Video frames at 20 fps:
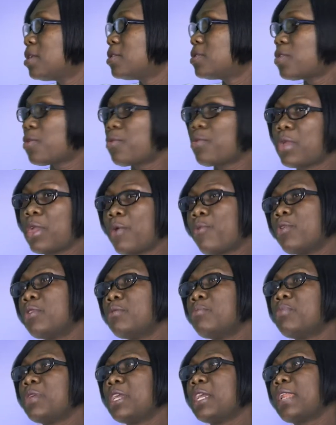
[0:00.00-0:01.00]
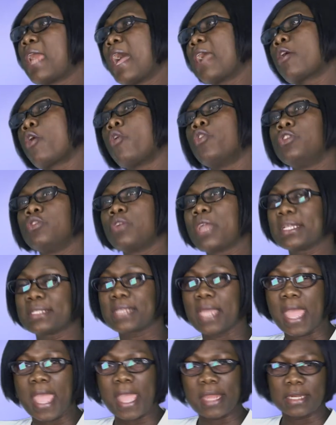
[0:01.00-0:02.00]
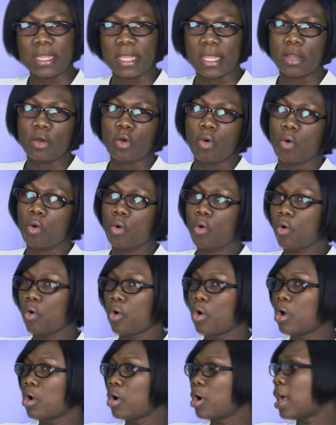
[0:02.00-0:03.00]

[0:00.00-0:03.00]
So it wouldn't be like, oh, you get a headache or